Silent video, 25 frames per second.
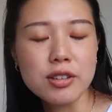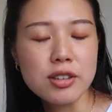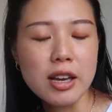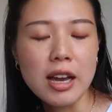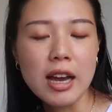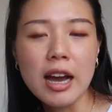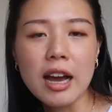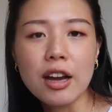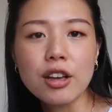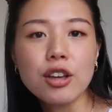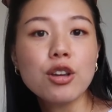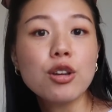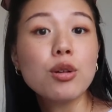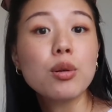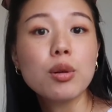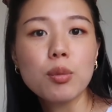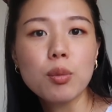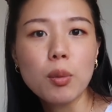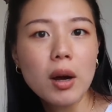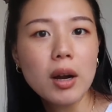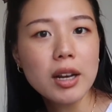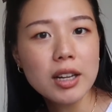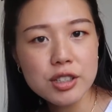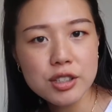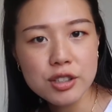to how you would
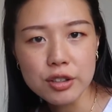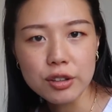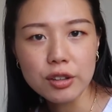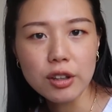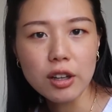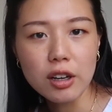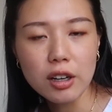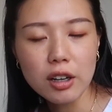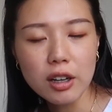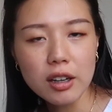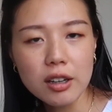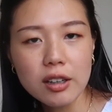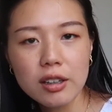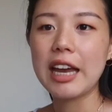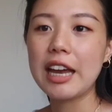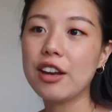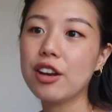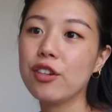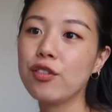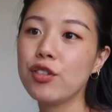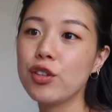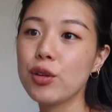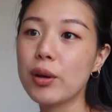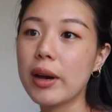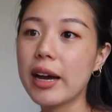want it to look. And
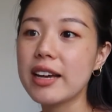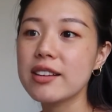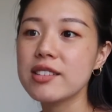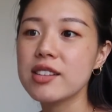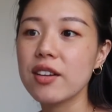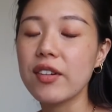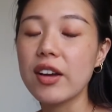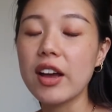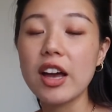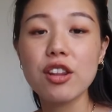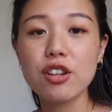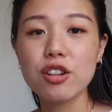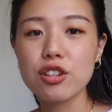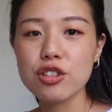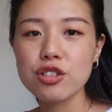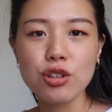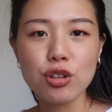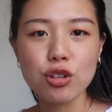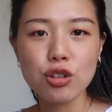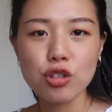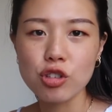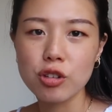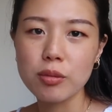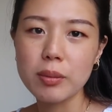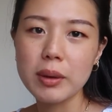if you guys have other
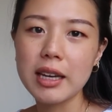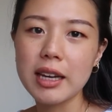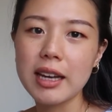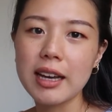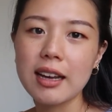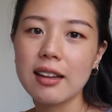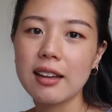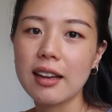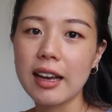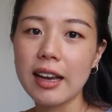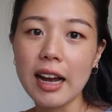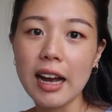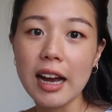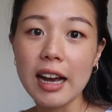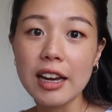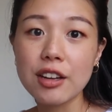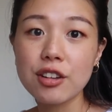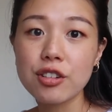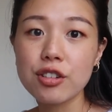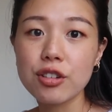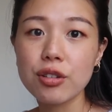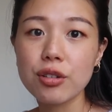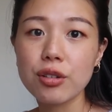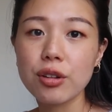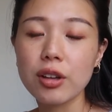social media like I
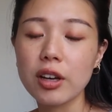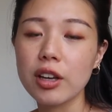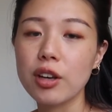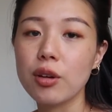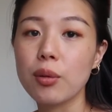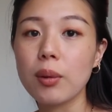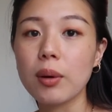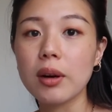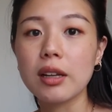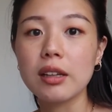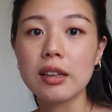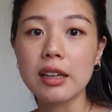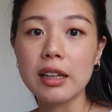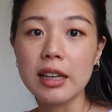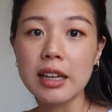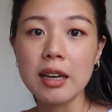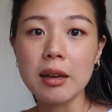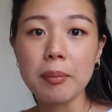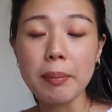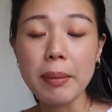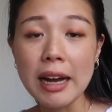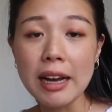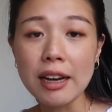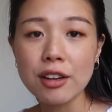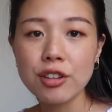do that you want to link
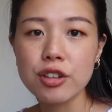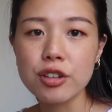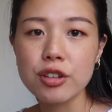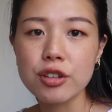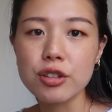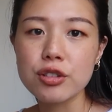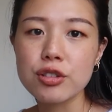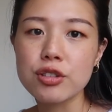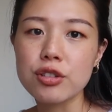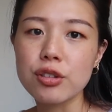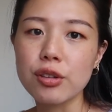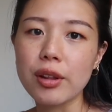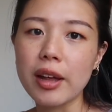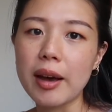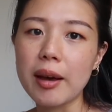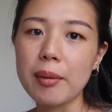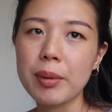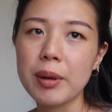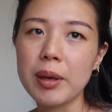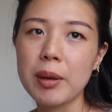it back to so that